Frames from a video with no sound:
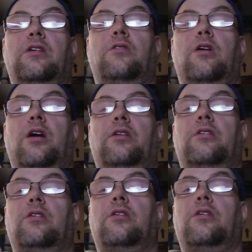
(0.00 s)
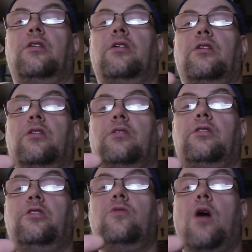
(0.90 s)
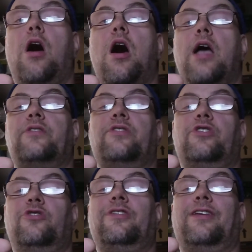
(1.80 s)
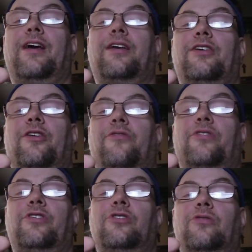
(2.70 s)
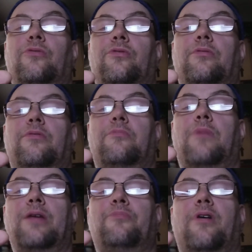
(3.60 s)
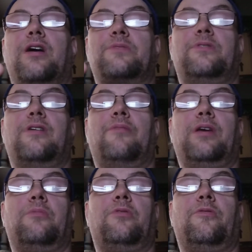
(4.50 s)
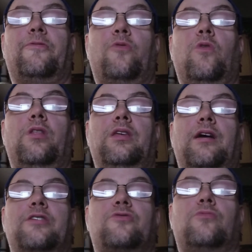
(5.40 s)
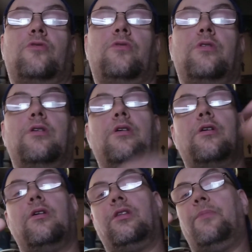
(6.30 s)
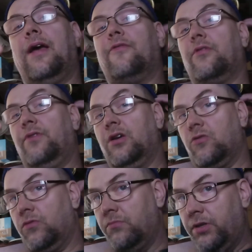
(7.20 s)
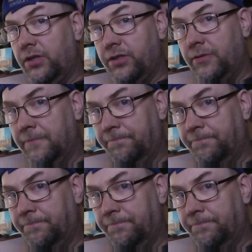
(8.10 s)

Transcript: they're not too high, so you can so you might possibly not be able to afford to pay for the vehicle, because